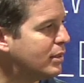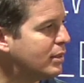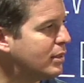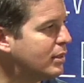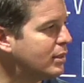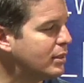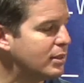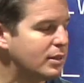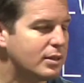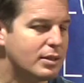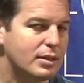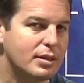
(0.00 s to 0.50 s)

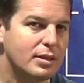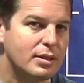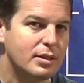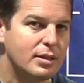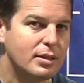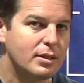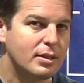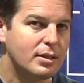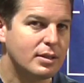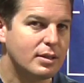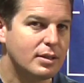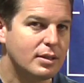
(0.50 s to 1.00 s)

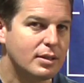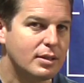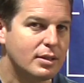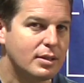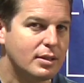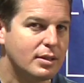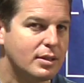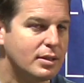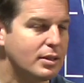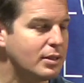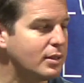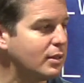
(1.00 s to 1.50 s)

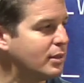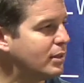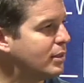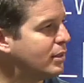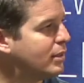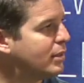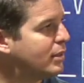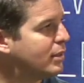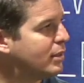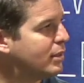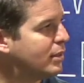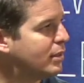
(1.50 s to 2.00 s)

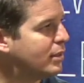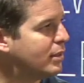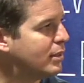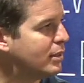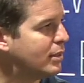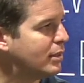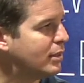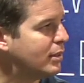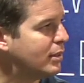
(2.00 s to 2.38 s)
This person isn't speaking.